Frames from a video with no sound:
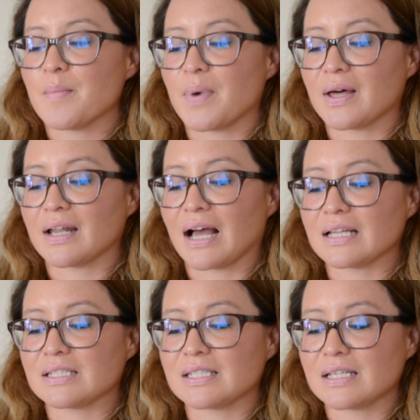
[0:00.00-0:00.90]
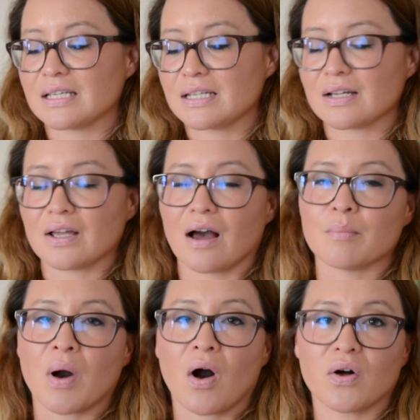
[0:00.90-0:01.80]
But I did
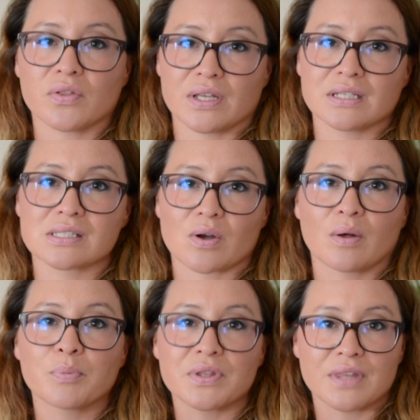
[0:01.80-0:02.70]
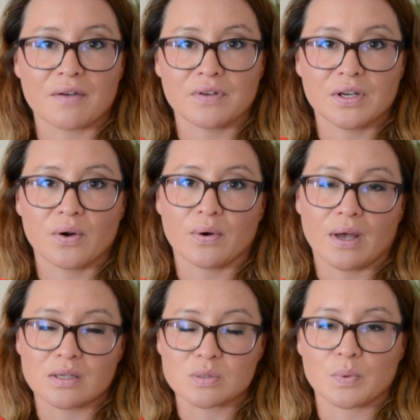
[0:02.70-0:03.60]
um, haul this, so I'll put that video
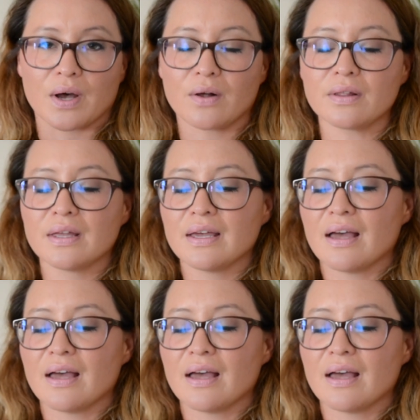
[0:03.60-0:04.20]
as well.